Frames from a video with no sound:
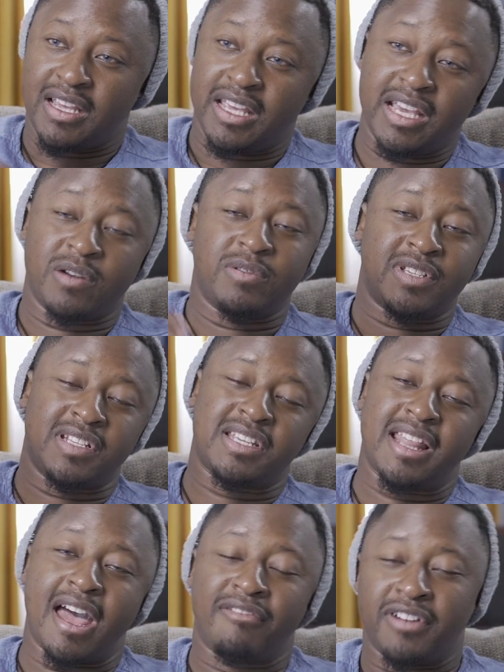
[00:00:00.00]
Ian was in
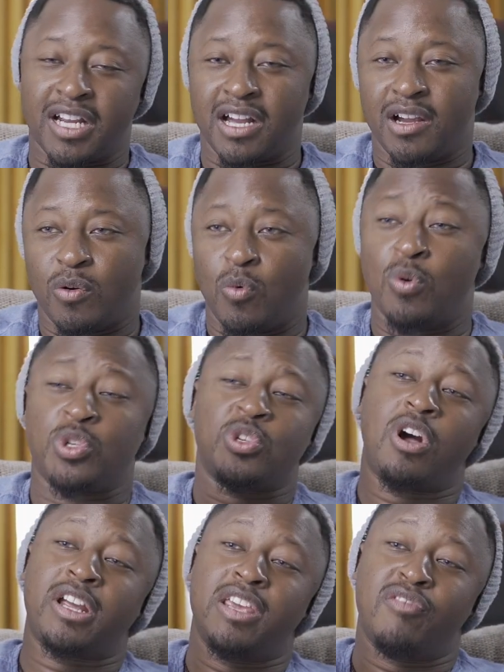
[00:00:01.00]
South Africa. We'd
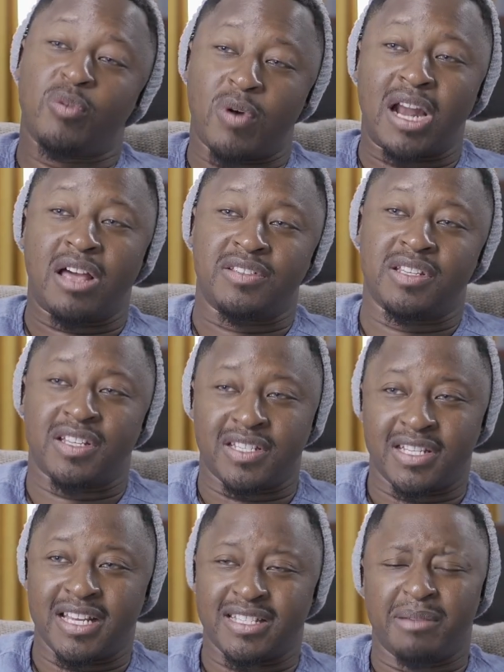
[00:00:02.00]
talk even while I was in the
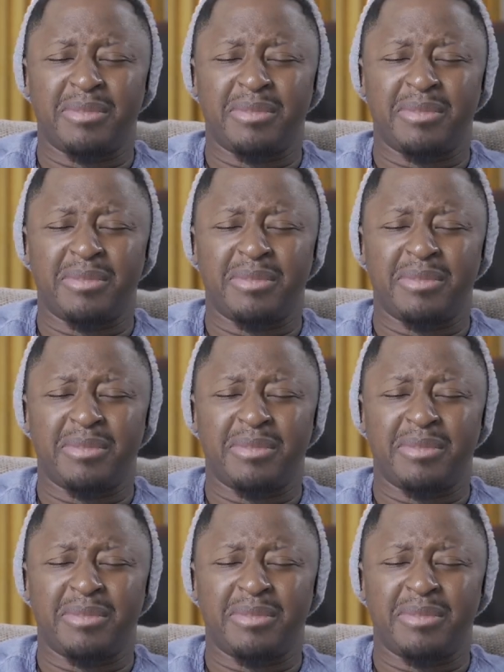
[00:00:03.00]
States.